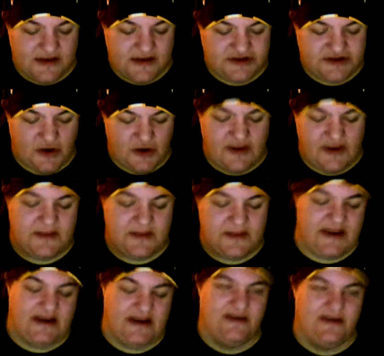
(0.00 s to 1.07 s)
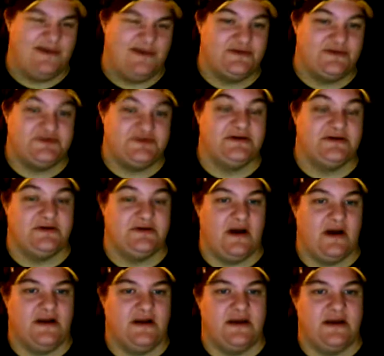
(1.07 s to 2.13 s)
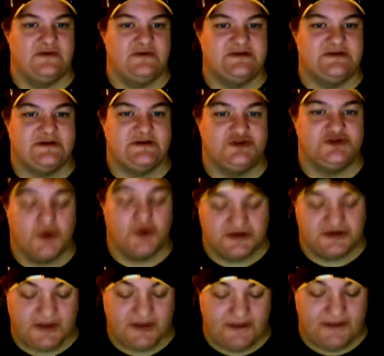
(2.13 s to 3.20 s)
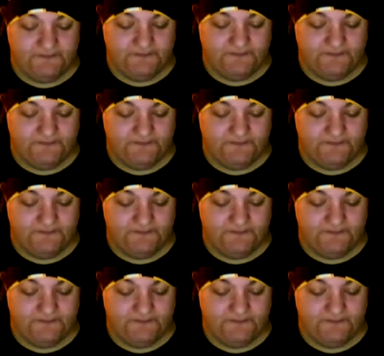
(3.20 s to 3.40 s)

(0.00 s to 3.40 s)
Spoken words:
So in the beginning, it was a little hard to get used to the controls, but